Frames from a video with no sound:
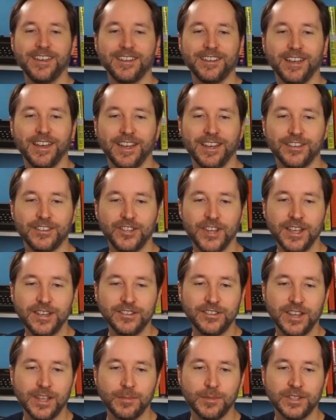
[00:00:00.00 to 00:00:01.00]
uh, Jan
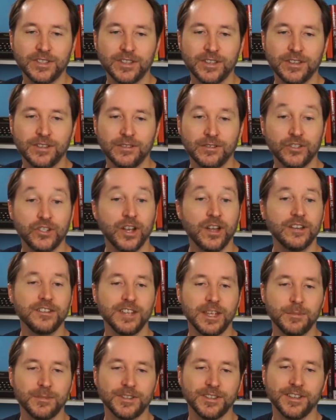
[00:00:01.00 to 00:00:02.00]
Jameson, John
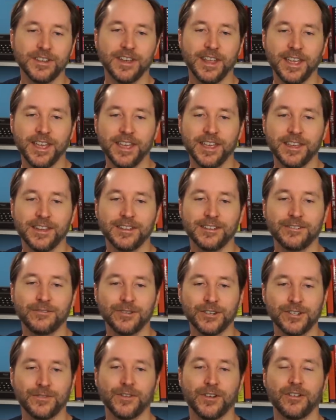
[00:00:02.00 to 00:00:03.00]
Jameson, and
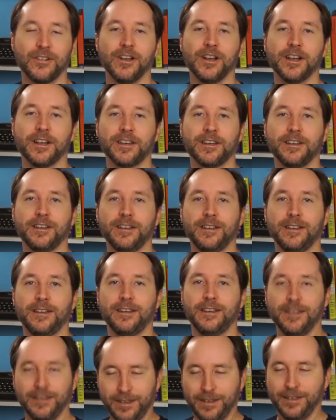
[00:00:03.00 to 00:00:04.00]
Christopher Clark.
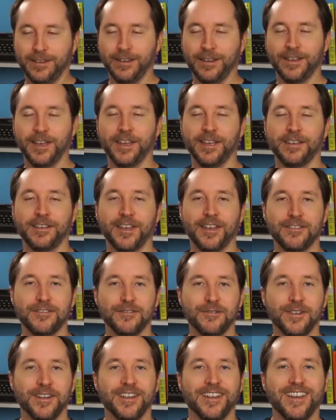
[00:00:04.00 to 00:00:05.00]
Okay, got
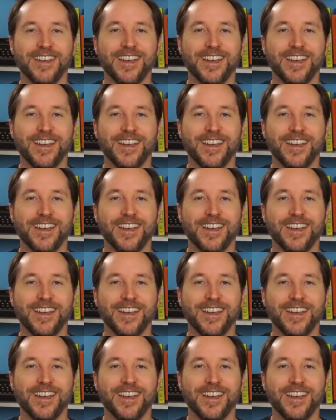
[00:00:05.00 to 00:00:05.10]
through it.